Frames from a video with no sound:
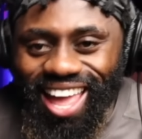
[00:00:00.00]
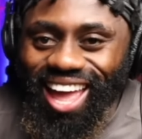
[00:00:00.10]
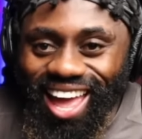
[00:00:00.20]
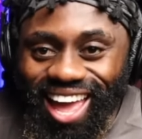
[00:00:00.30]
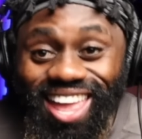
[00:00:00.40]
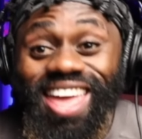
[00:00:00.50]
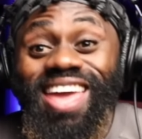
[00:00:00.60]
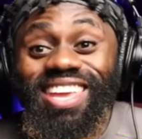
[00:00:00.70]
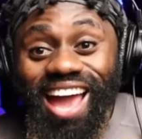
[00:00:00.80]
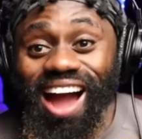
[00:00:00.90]

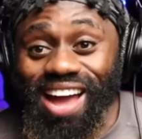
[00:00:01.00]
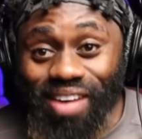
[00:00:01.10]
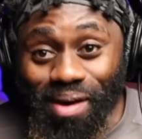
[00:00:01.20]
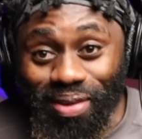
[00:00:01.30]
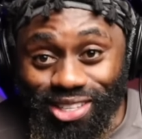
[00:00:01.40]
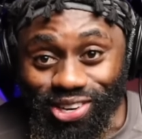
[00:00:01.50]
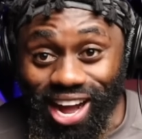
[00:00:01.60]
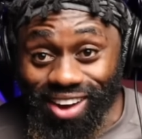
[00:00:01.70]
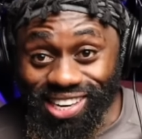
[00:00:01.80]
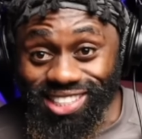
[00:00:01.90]
Y'all ever been to
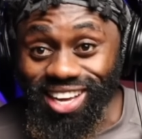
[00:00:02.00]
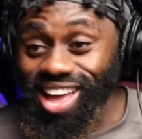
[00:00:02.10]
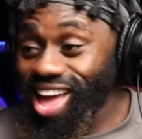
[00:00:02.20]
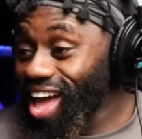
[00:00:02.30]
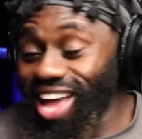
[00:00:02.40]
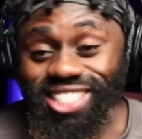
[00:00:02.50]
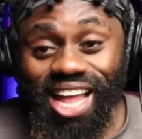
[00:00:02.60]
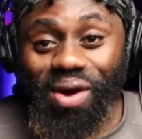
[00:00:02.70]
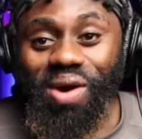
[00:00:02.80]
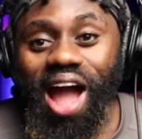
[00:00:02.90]
heaven? It's
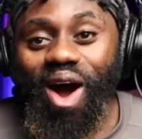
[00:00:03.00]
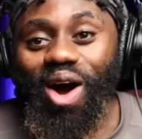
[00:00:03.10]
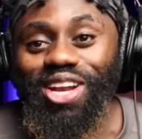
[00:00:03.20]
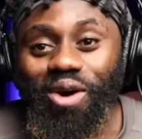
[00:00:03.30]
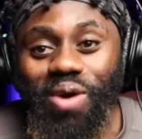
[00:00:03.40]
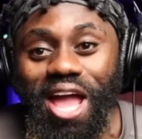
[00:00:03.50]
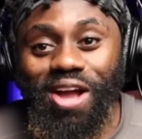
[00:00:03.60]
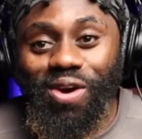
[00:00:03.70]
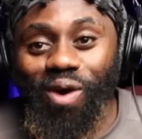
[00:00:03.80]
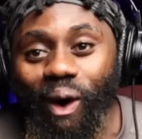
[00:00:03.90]
like we are on the way
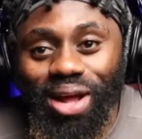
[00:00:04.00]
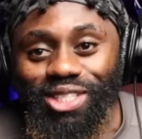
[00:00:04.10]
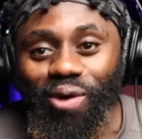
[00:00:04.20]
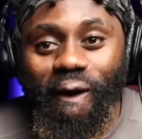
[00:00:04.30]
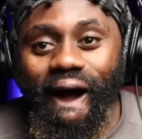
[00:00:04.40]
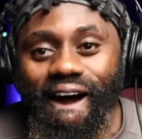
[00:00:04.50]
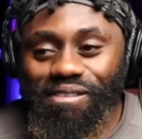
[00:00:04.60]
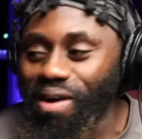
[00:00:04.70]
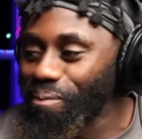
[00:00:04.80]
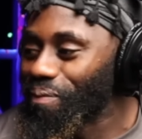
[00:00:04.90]
going to
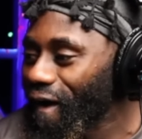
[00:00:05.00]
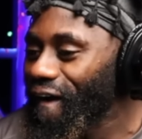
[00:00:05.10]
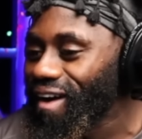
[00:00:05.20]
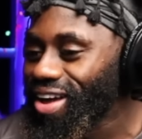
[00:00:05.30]
heaven, bro.